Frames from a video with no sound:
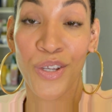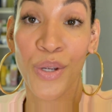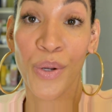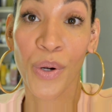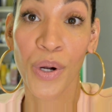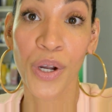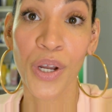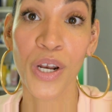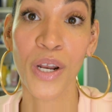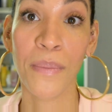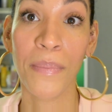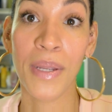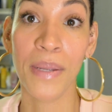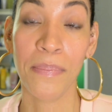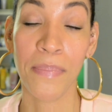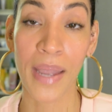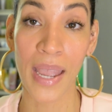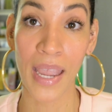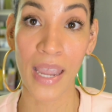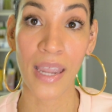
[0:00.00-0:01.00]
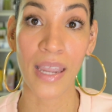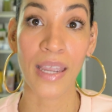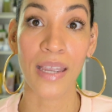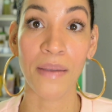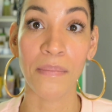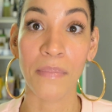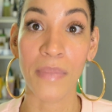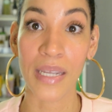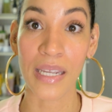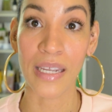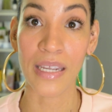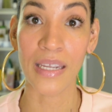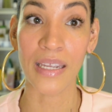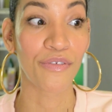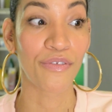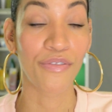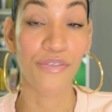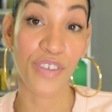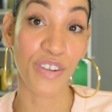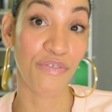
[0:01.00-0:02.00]
you're going to be paying me
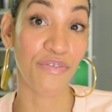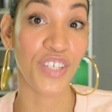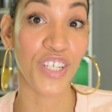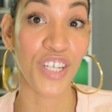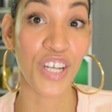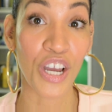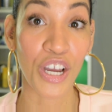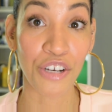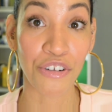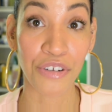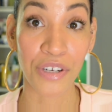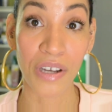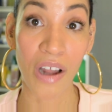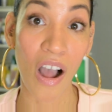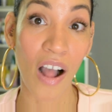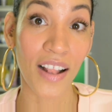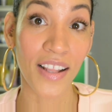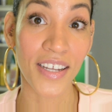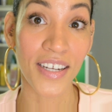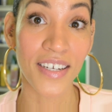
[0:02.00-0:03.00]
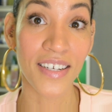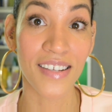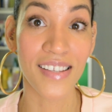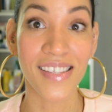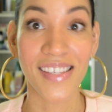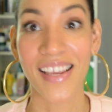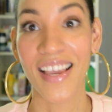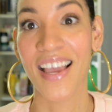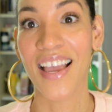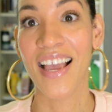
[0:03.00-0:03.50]
$1,500